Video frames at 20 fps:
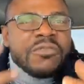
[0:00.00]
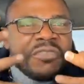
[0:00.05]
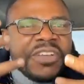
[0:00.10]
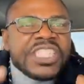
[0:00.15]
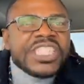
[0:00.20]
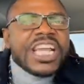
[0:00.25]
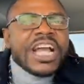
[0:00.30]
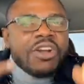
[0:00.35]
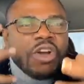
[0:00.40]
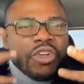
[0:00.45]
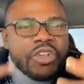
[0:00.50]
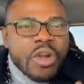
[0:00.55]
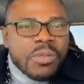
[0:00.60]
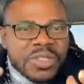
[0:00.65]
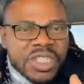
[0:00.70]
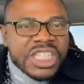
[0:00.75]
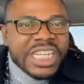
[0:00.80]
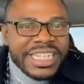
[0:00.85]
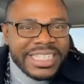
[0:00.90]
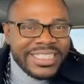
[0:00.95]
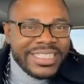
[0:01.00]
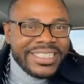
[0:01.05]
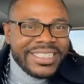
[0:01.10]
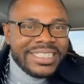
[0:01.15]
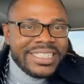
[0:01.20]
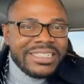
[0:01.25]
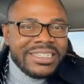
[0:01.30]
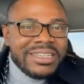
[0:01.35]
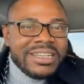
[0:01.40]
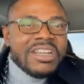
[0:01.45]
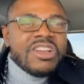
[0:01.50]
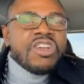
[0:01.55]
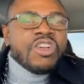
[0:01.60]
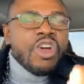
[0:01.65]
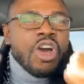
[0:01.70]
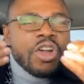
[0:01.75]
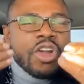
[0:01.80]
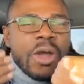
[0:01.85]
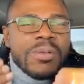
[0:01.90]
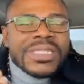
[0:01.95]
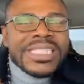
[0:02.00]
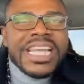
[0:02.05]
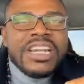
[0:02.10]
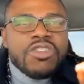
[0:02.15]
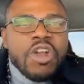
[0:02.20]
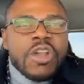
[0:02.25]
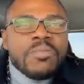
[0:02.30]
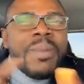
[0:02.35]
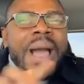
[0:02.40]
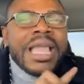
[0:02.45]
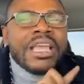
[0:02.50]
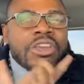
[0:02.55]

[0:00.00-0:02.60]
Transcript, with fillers: official corruption. Corruption not